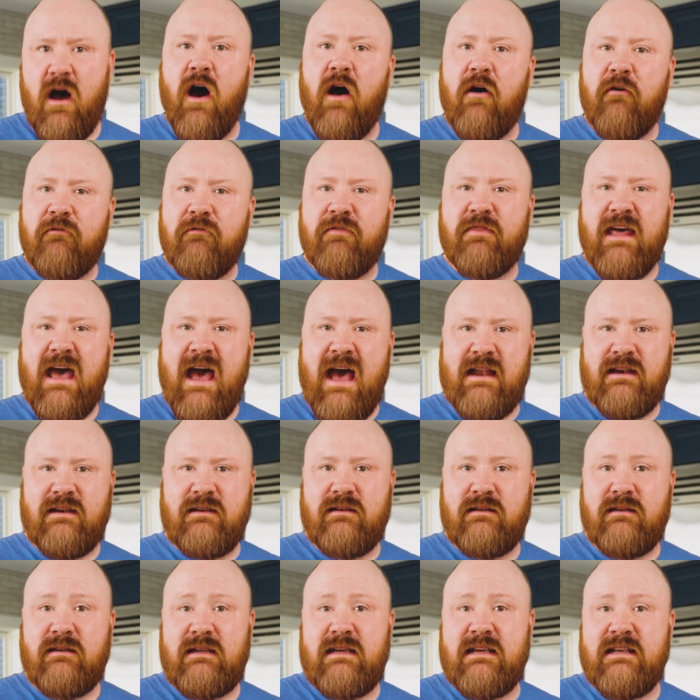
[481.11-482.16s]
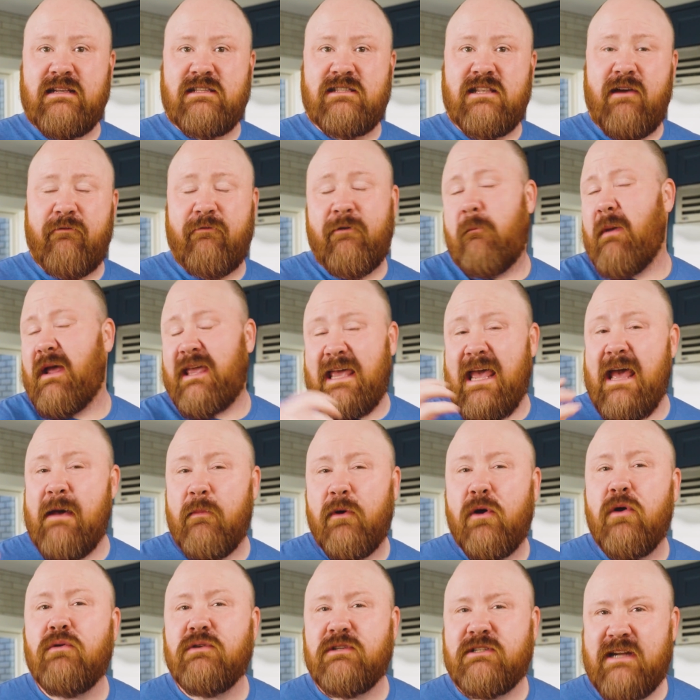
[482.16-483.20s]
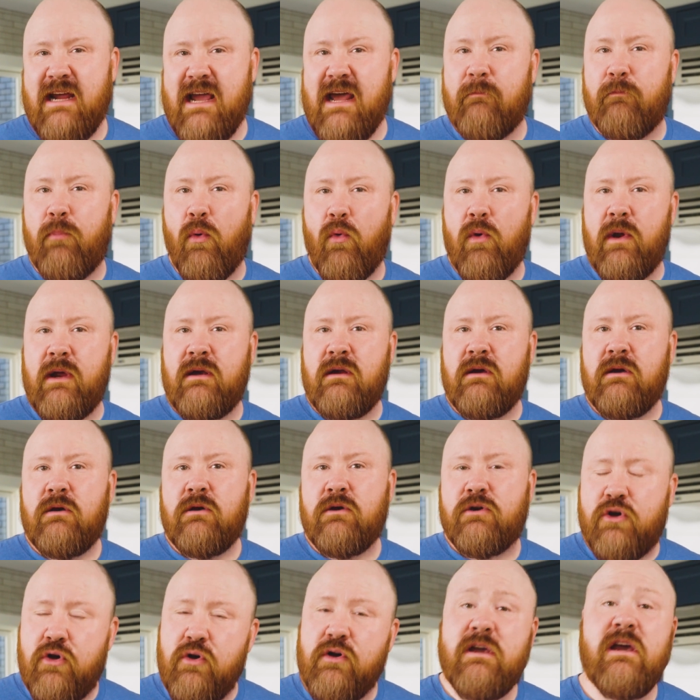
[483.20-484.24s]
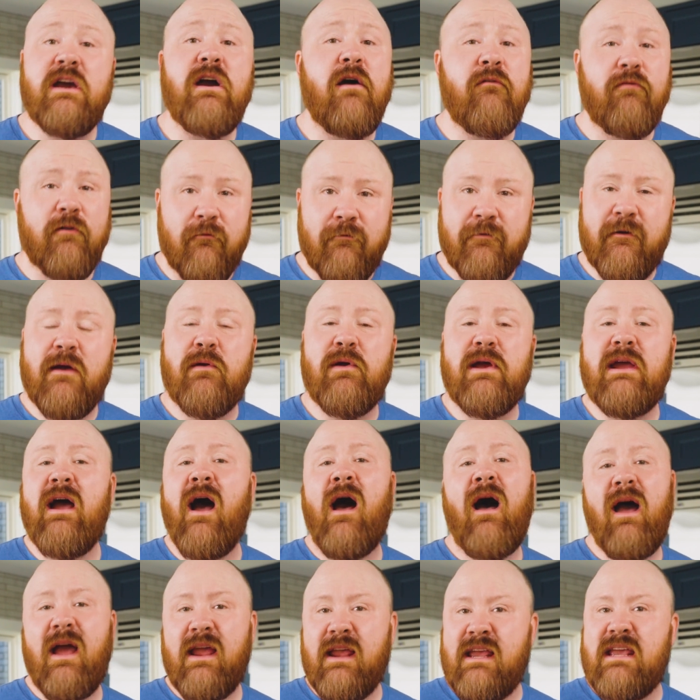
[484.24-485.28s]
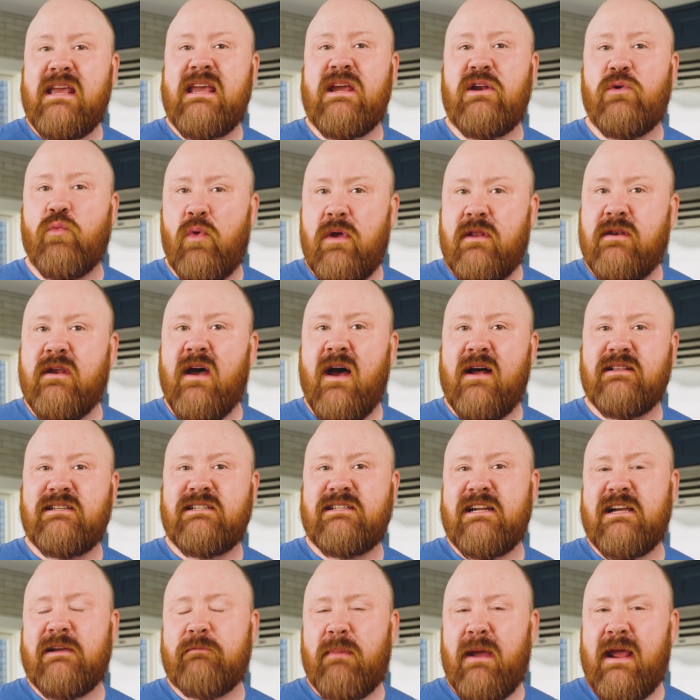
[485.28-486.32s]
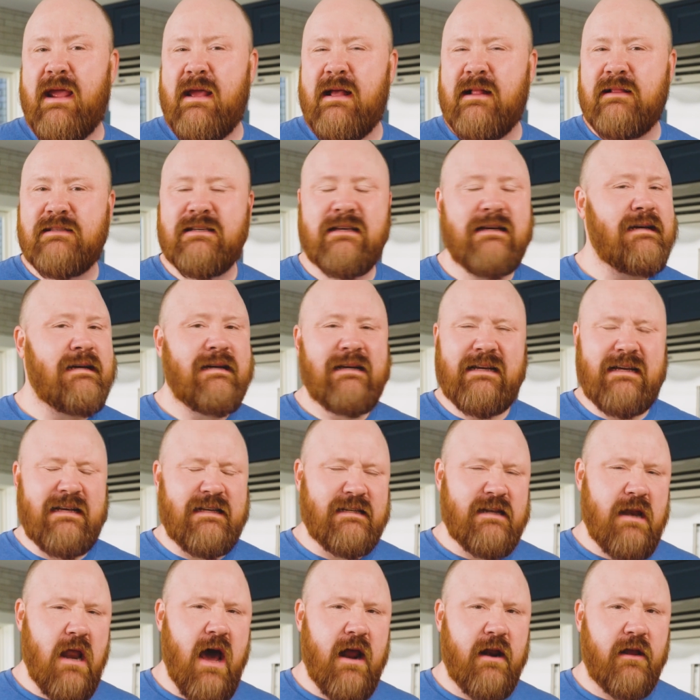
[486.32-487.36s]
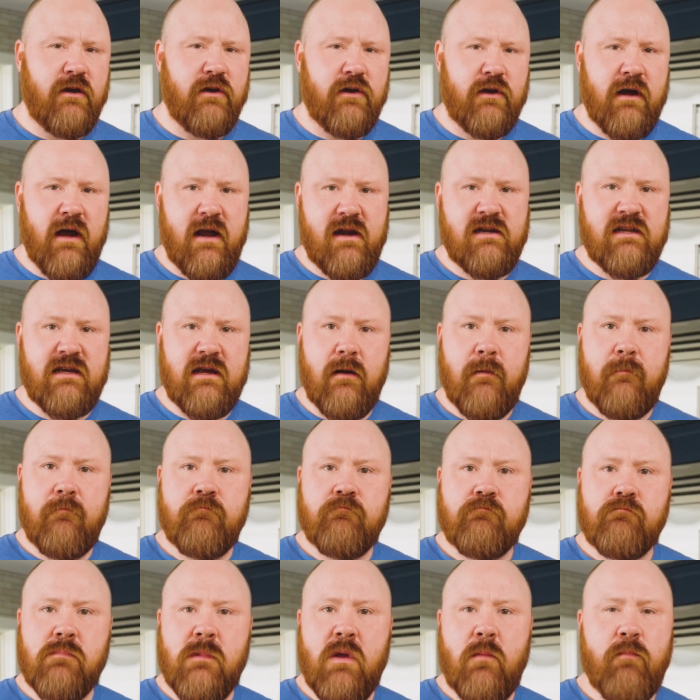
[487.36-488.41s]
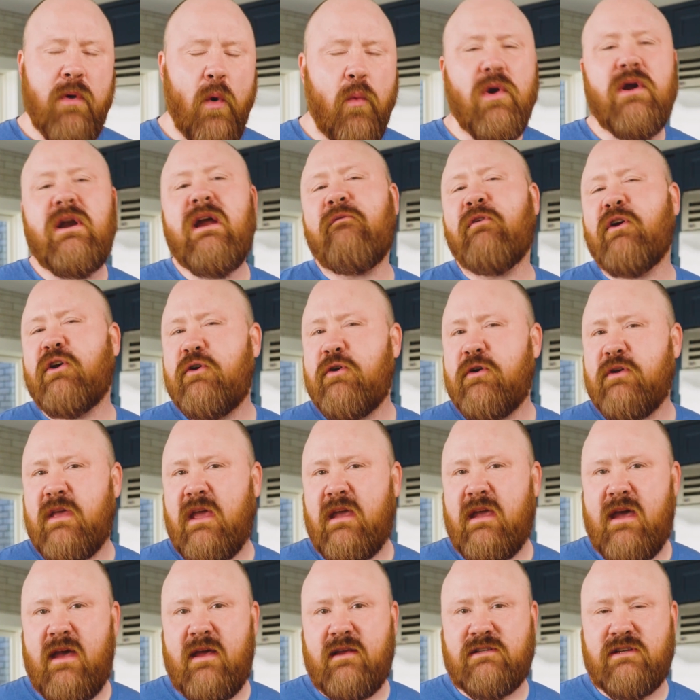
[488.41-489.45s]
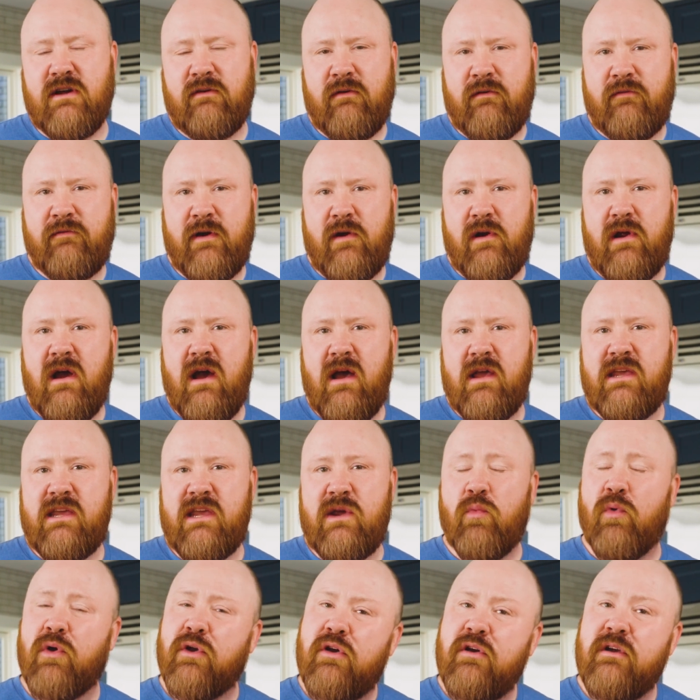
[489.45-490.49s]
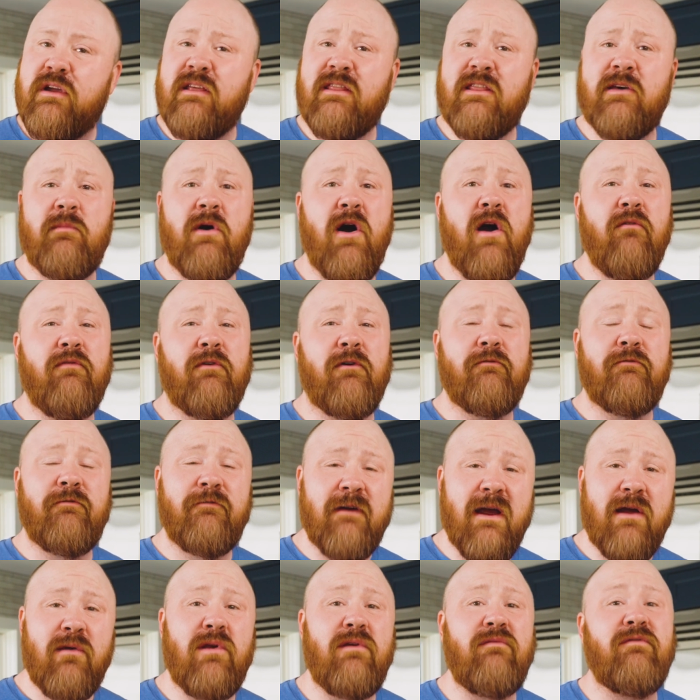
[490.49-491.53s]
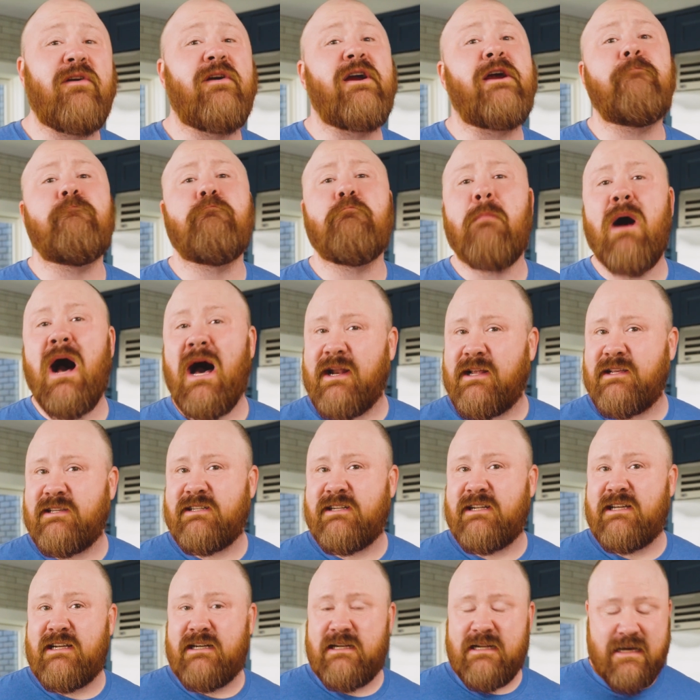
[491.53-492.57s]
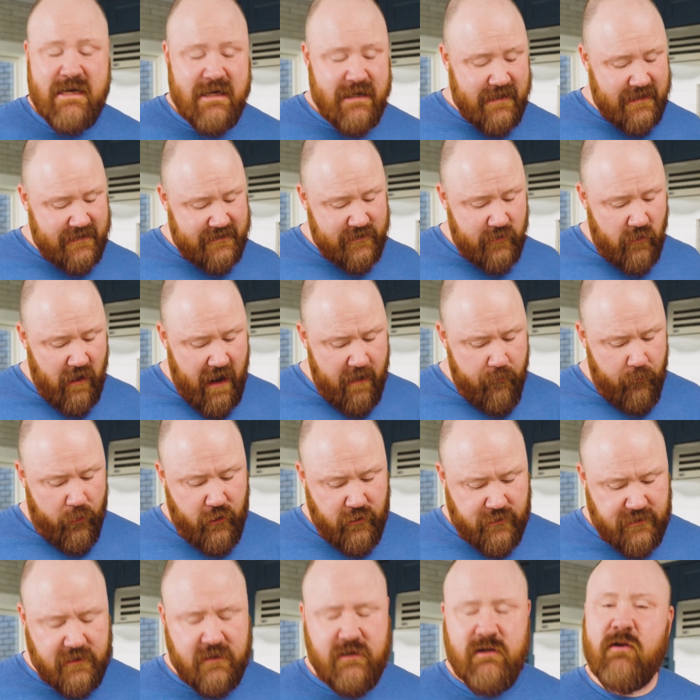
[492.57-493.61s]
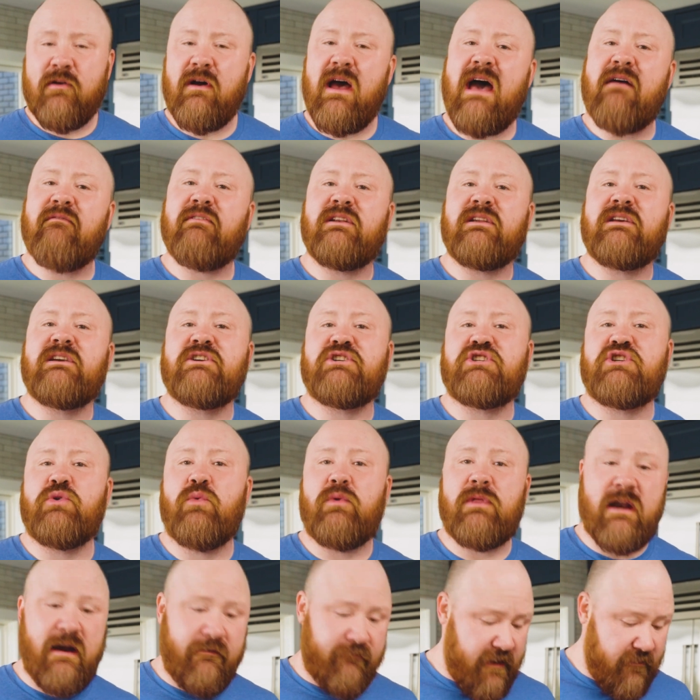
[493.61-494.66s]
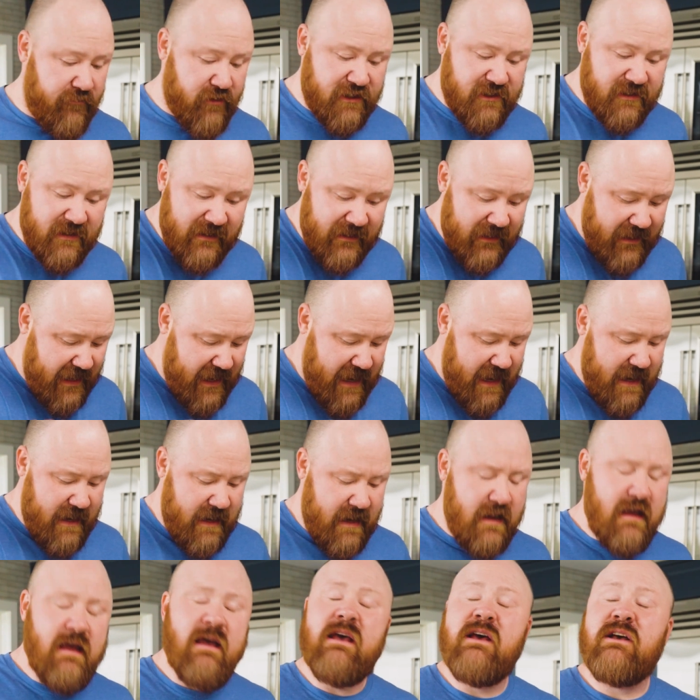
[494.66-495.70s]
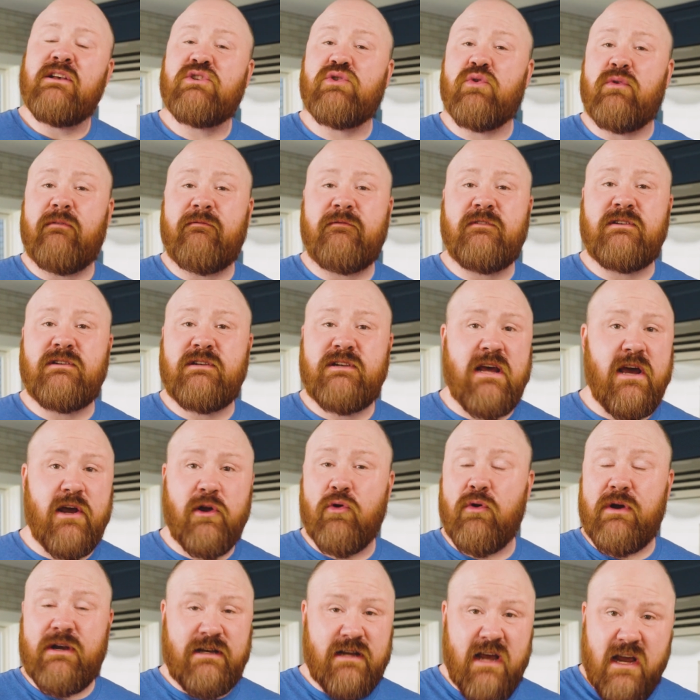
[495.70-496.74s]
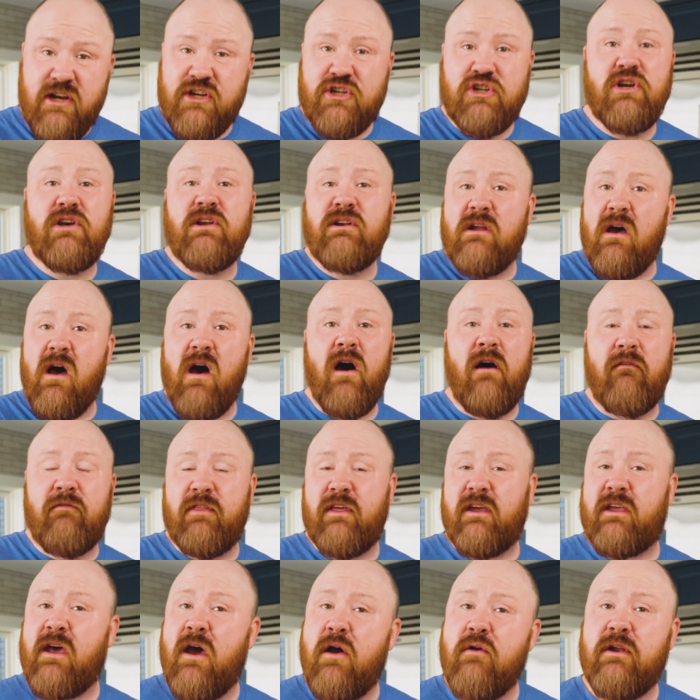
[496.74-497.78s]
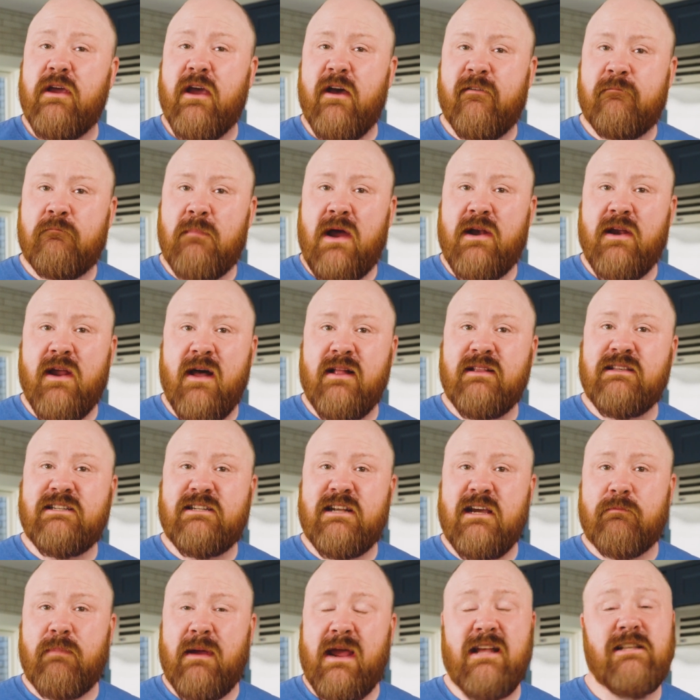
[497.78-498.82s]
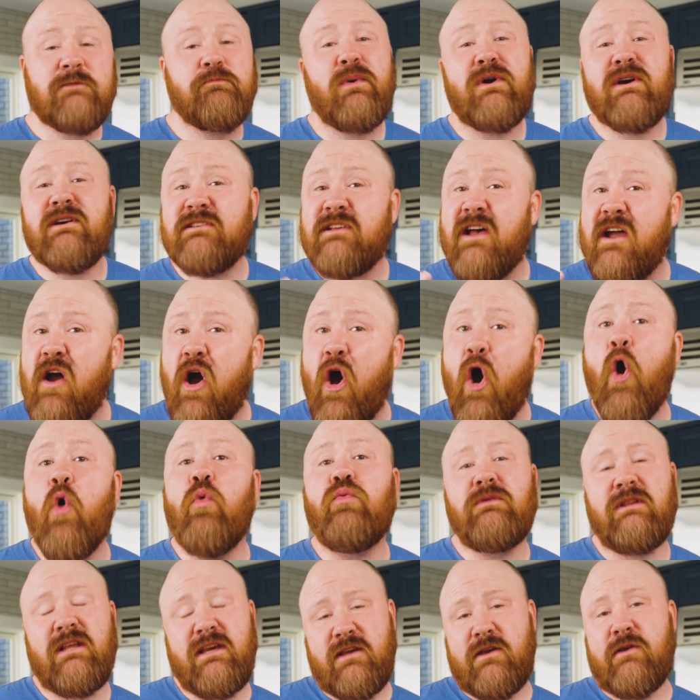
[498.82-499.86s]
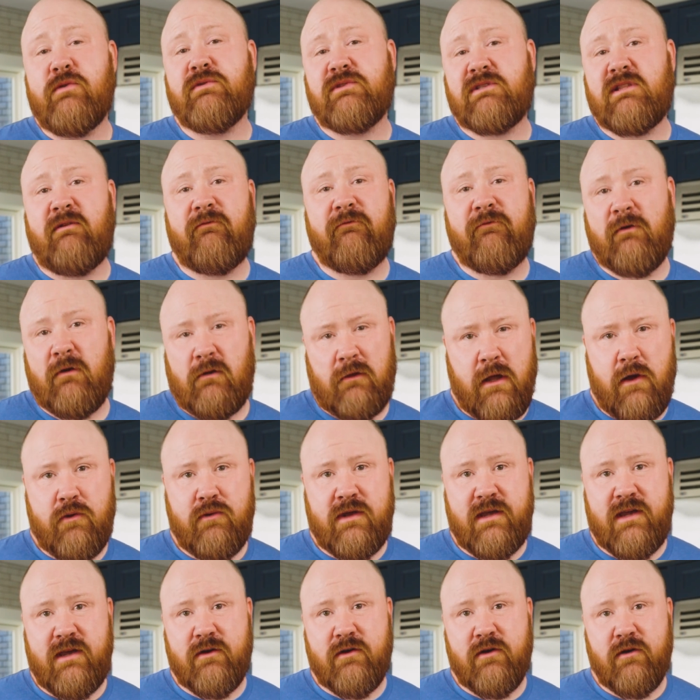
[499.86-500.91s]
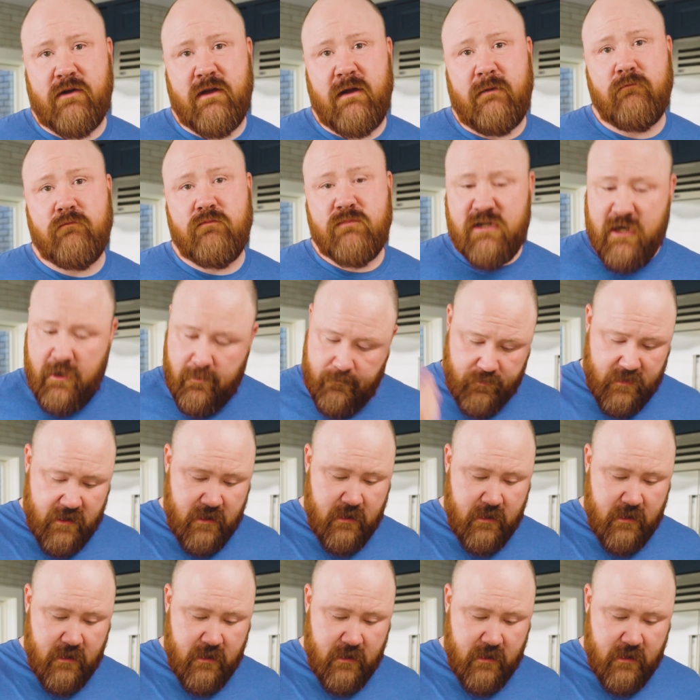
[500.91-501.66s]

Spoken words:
of that is that from a chemical standpoint, cooking over very high heat with nonstick pans is not a good idea. But we're never cooking eggs over very high heat. We're cooking them over very, very modest heat. And so I personally don't have an issue with it. I've never seen any sort of degradation of the coating of my nonstick pans because I only use them for low heat cooking. So